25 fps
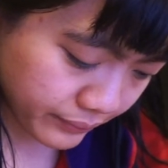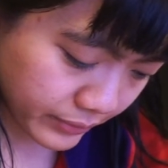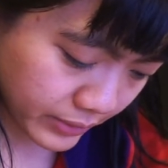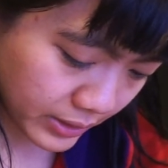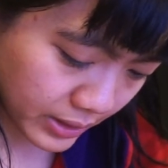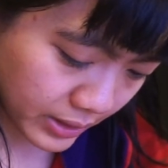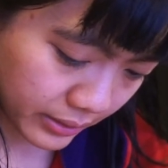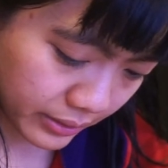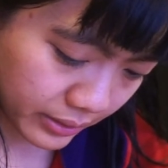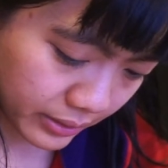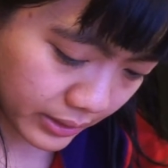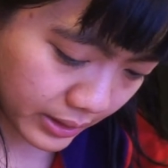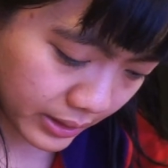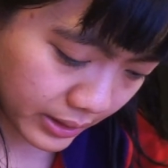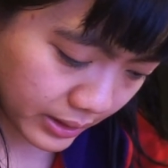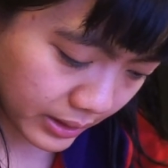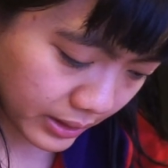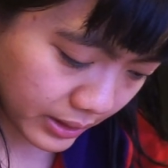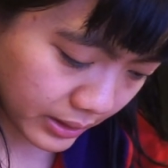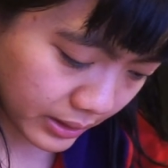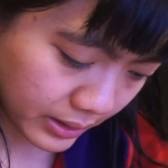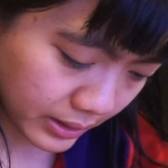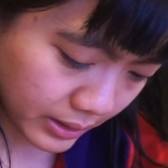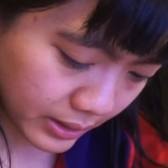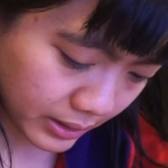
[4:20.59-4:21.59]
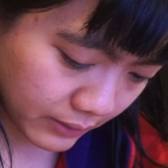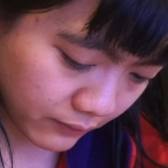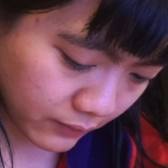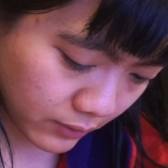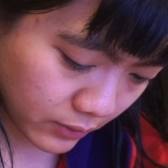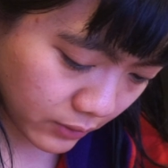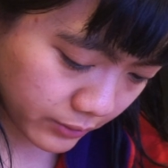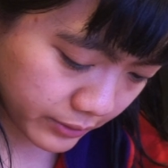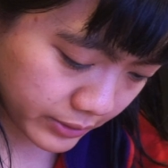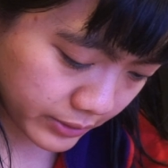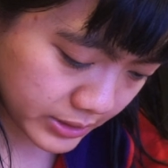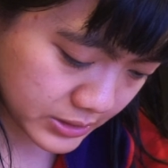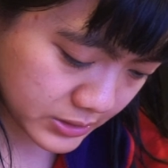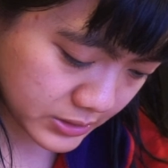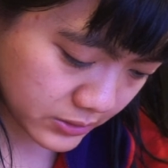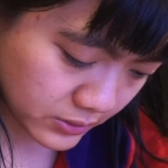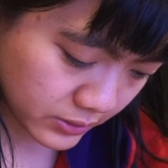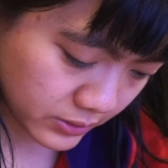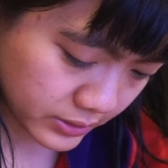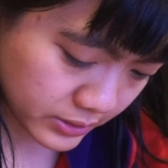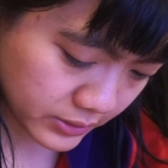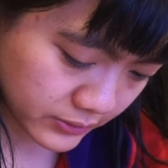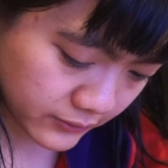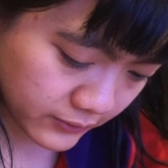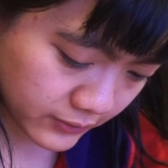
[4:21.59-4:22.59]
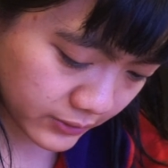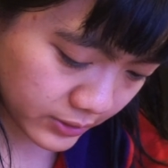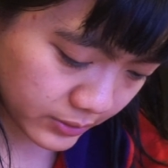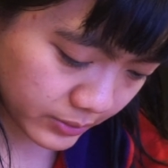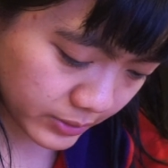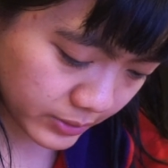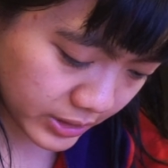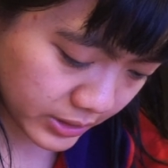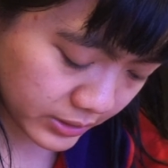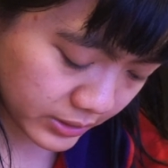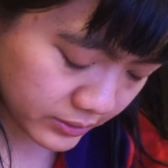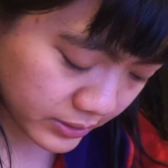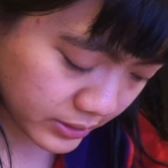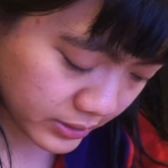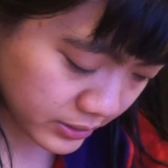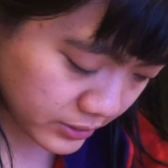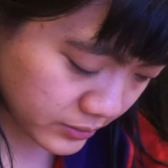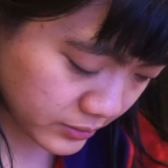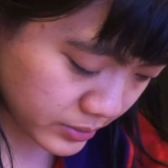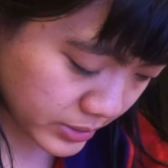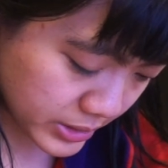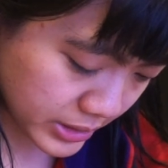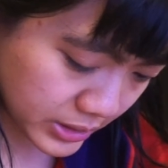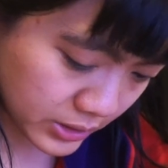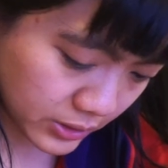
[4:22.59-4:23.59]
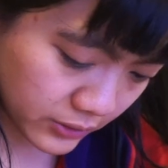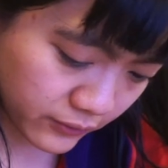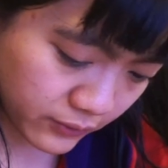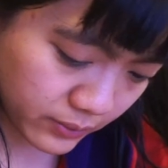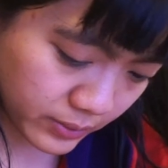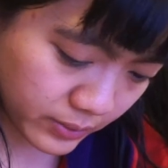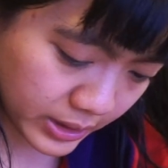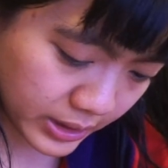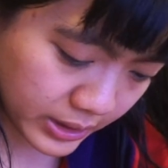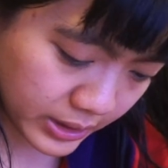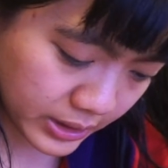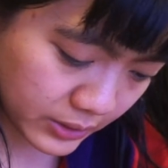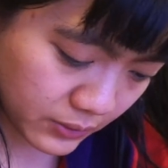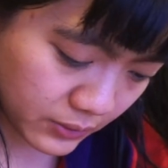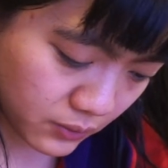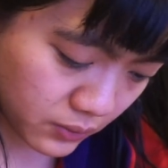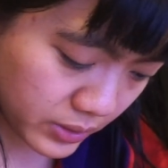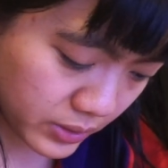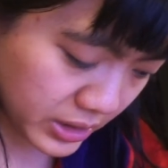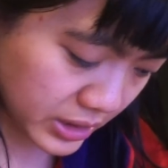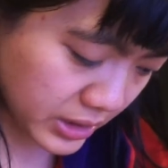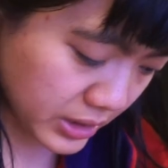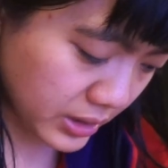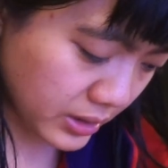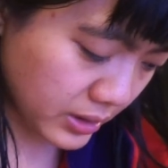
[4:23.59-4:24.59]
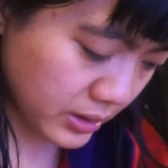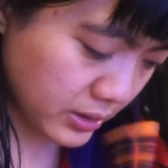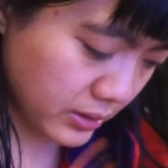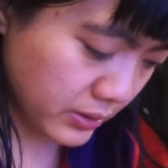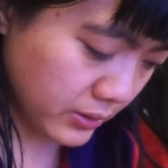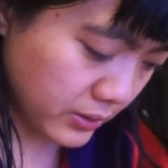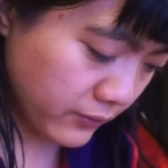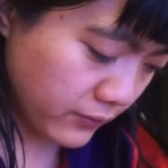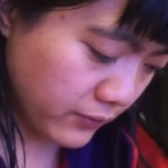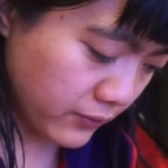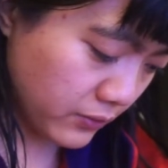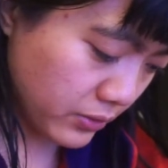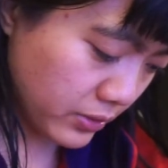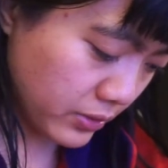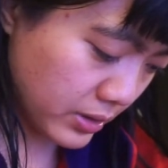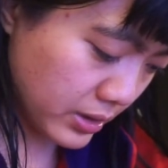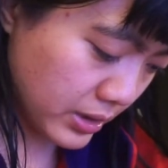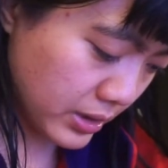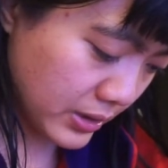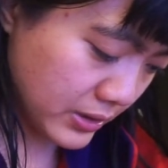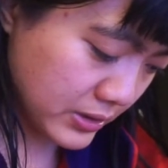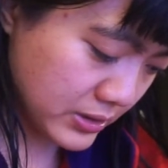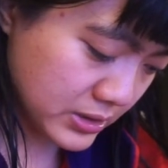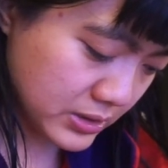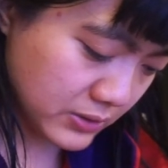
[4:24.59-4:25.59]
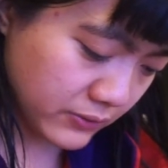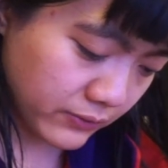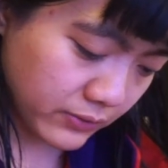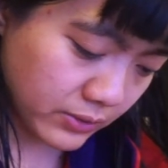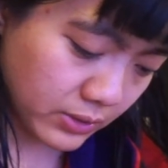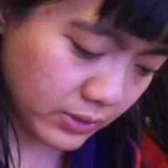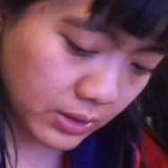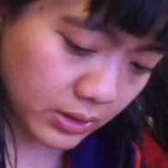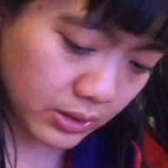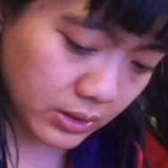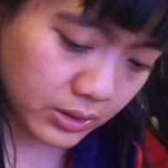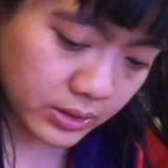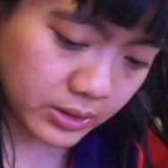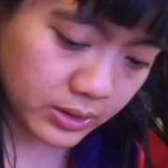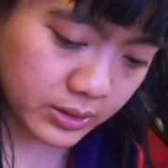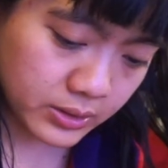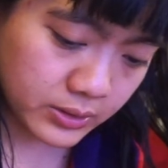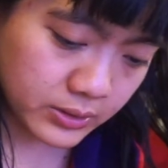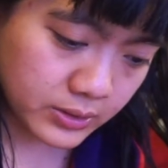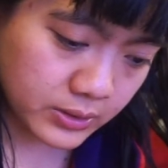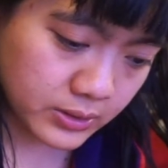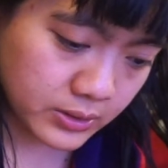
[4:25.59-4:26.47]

And then I've already started filming a little bit of my week for the next vlog.